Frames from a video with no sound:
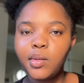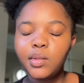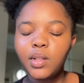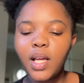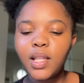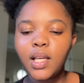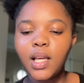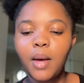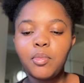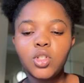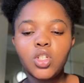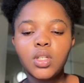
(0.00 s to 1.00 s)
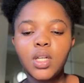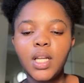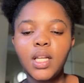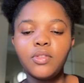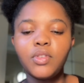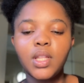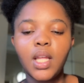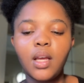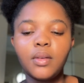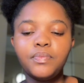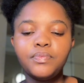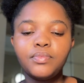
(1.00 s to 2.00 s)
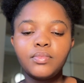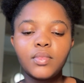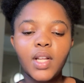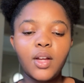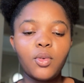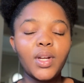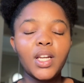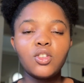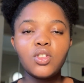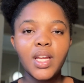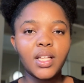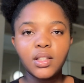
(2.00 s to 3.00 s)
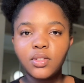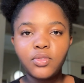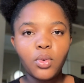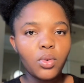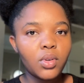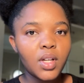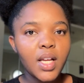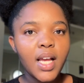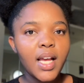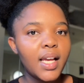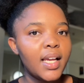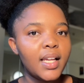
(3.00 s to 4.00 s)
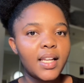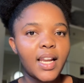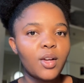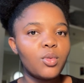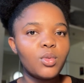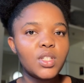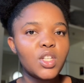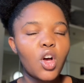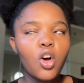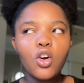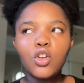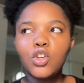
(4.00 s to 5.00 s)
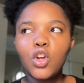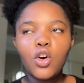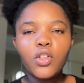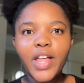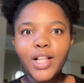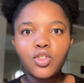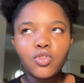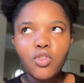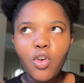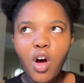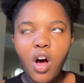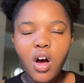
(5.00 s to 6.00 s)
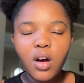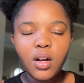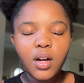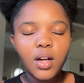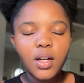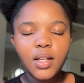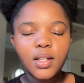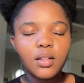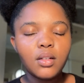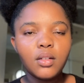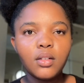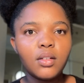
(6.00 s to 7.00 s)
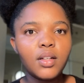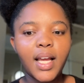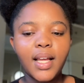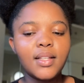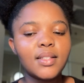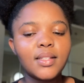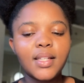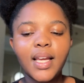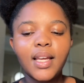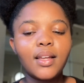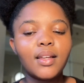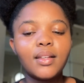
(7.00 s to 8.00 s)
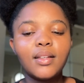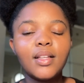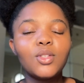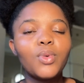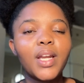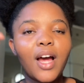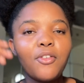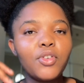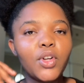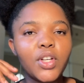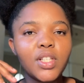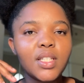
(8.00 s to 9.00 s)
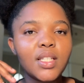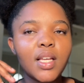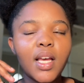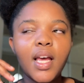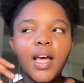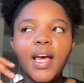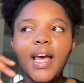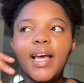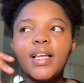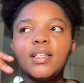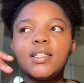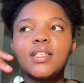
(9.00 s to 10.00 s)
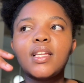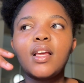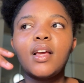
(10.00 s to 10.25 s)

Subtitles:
I think I'm just gonna leave it there. I don't want to trend for like oh no, that's wrong. Oh no, that's wrong. Guys, like, it's what I've learned. And